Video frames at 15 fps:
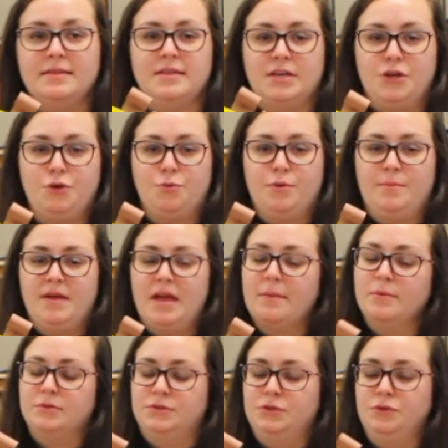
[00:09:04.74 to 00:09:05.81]
and then you would be
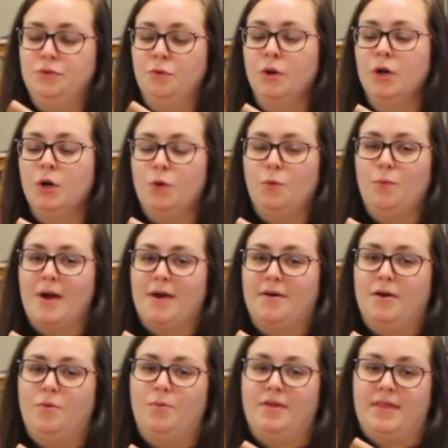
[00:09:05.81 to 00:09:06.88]
able to
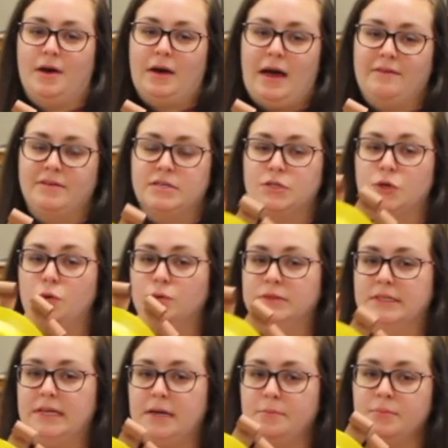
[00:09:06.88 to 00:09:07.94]
wear it without having to
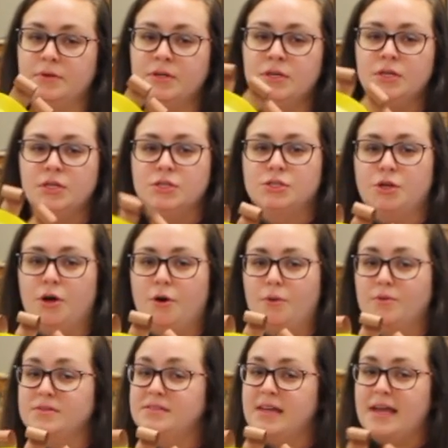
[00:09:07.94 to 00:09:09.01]
hold it up.
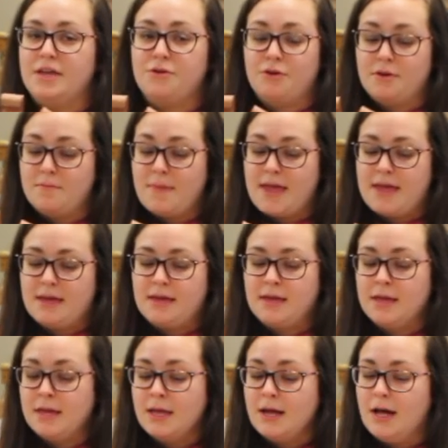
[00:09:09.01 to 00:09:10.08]
So say you can make
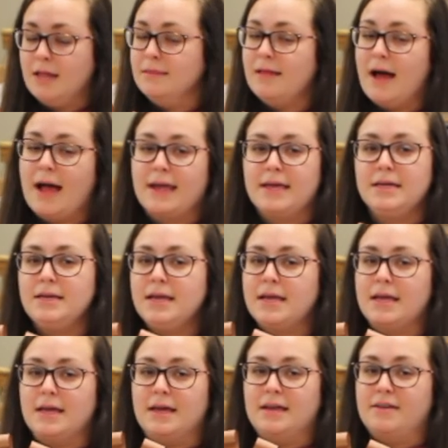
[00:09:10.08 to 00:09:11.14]
a lion,
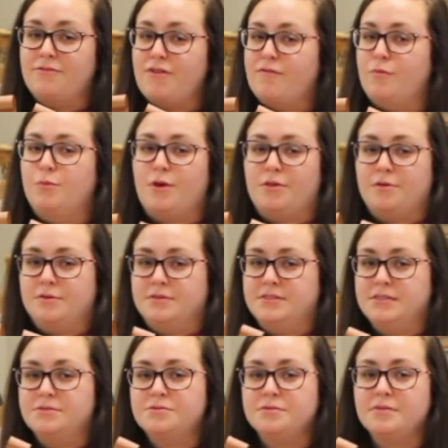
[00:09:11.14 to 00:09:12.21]
and if you have a brother or
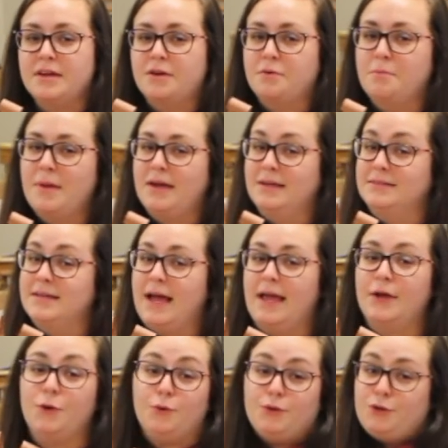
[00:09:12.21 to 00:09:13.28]
sister, they could make a
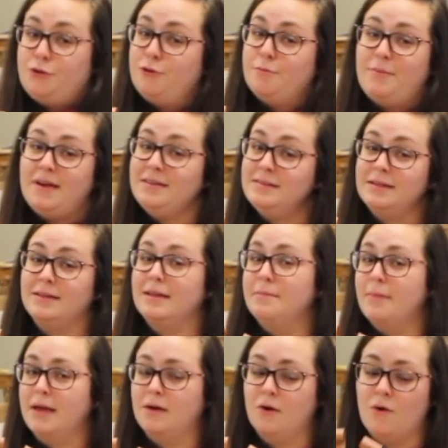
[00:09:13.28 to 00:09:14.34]
tiger, and you could basically
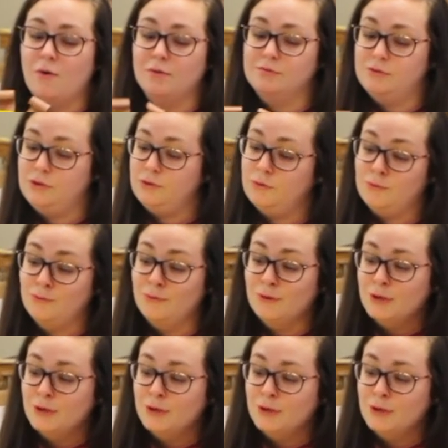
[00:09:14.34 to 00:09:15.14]
make a whole zoo.